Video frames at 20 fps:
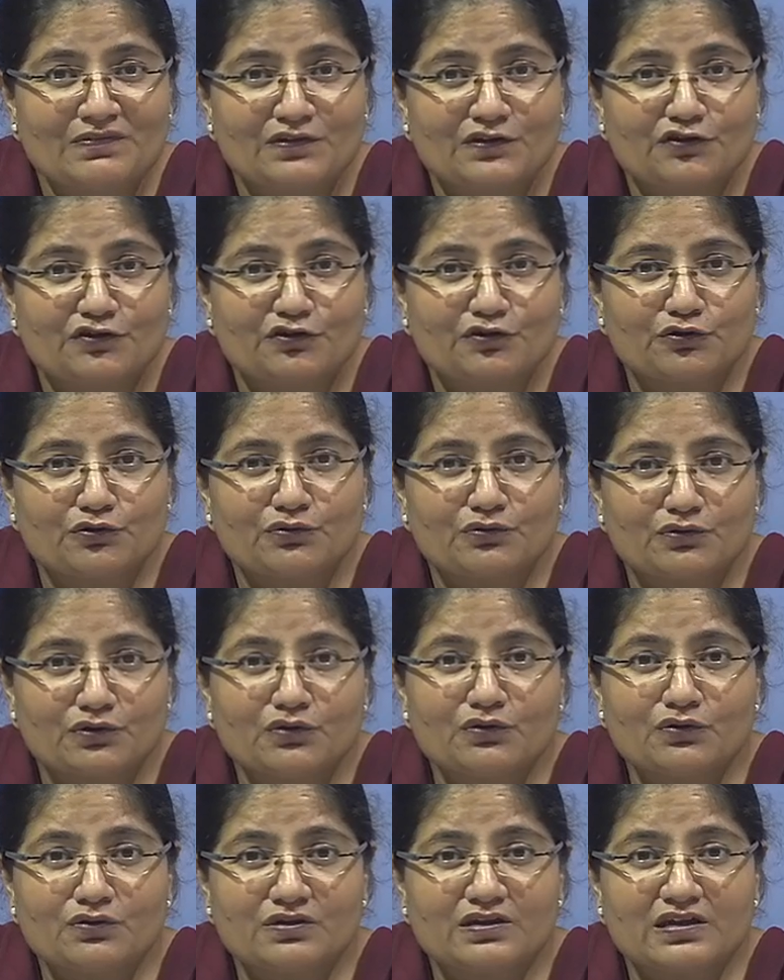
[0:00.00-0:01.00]
So
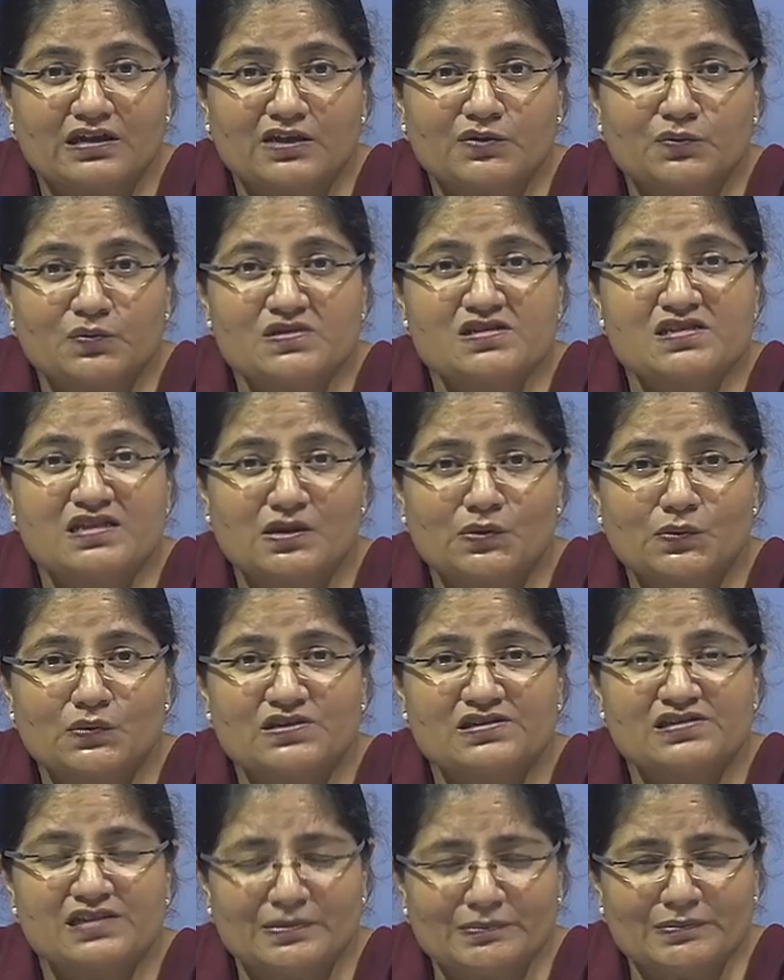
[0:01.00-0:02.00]
it was
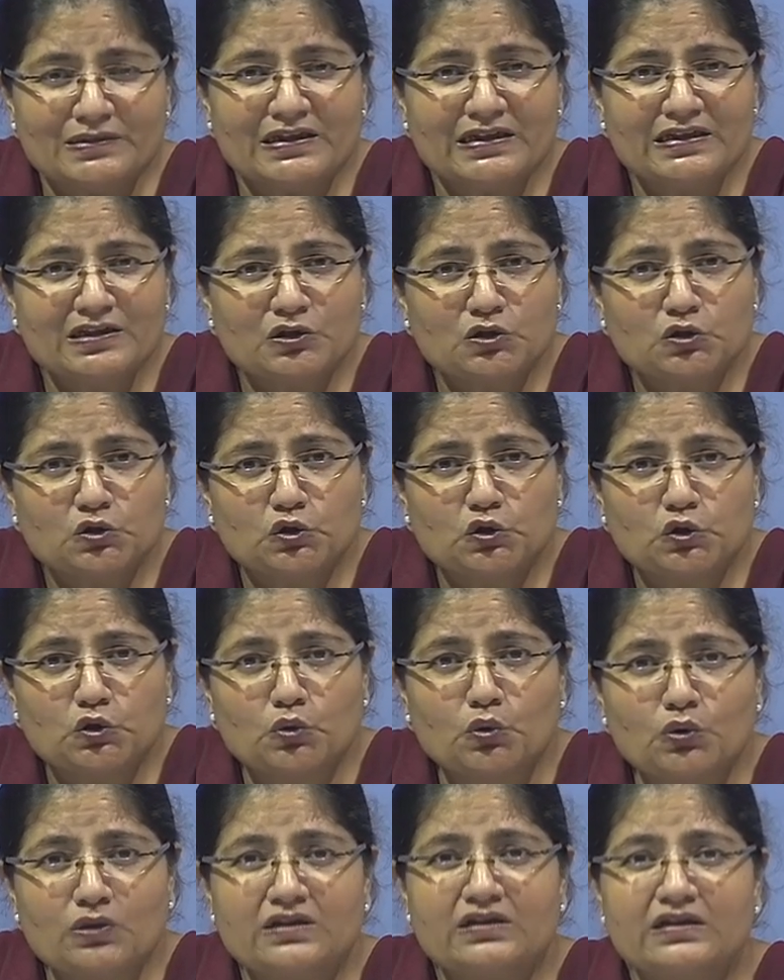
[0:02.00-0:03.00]
something
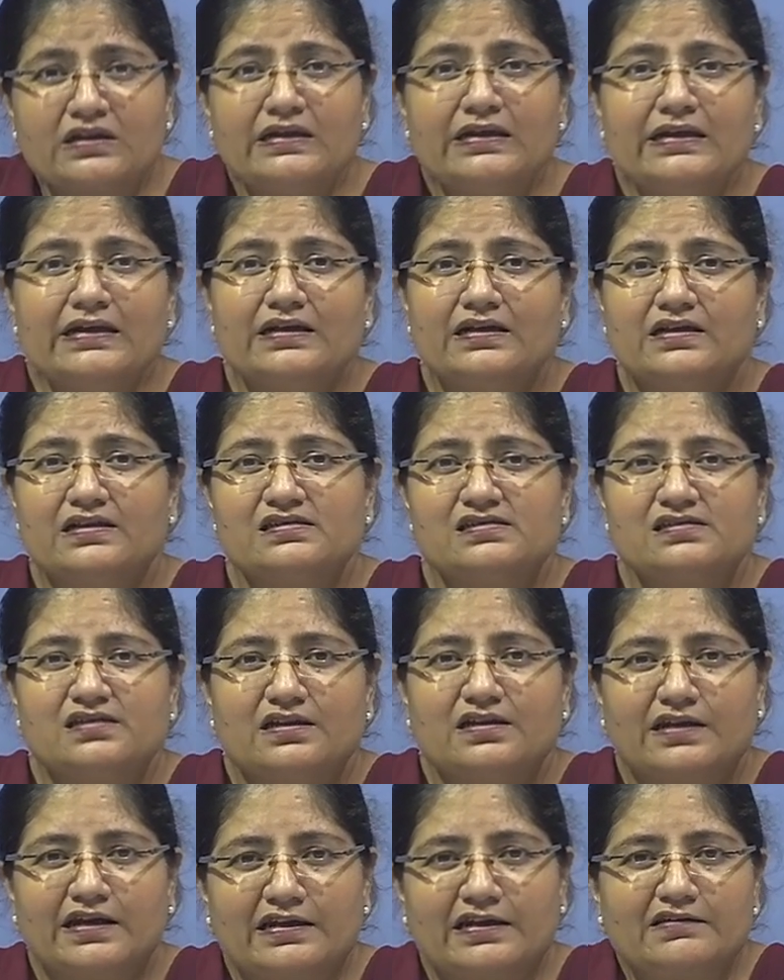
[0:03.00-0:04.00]
totally
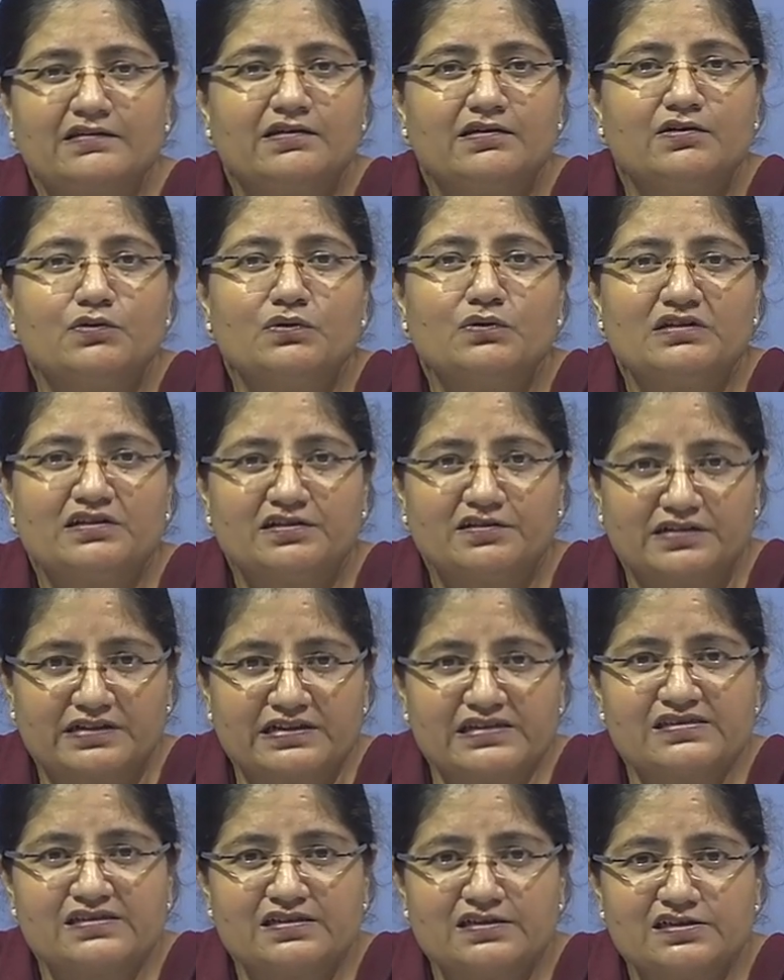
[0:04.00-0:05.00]
disconnected with the
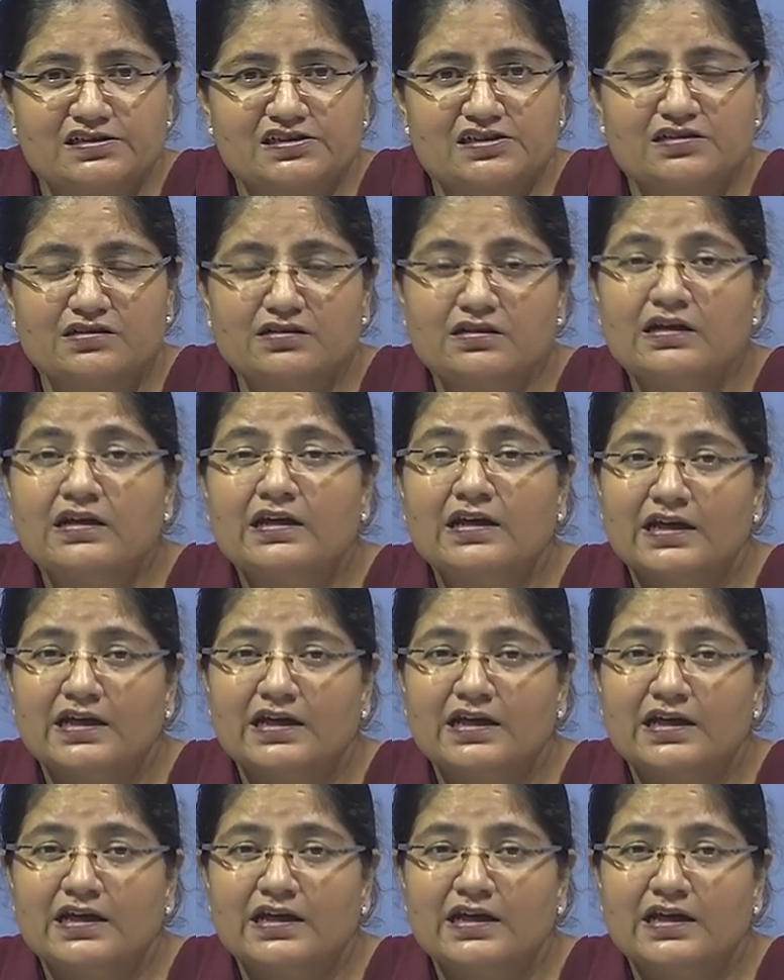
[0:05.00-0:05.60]
researcher.